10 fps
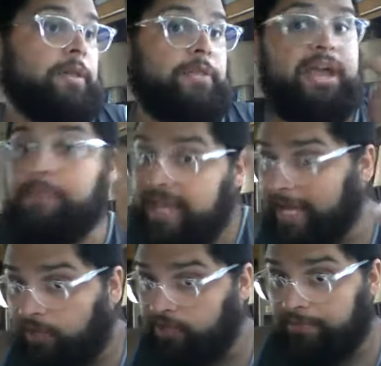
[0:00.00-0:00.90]
They made
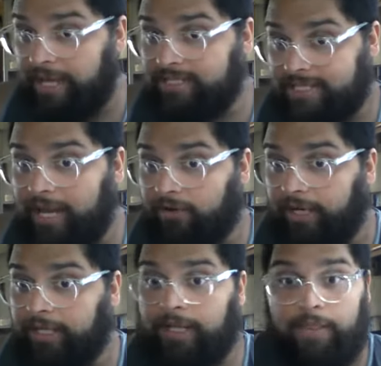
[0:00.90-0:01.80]
Calendar Man
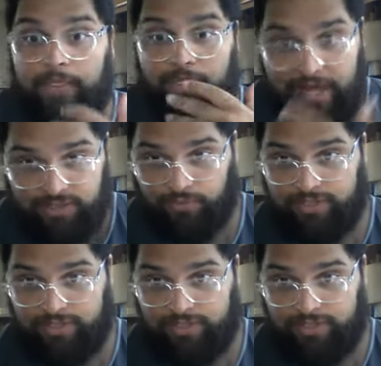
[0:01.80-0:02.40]
scary. This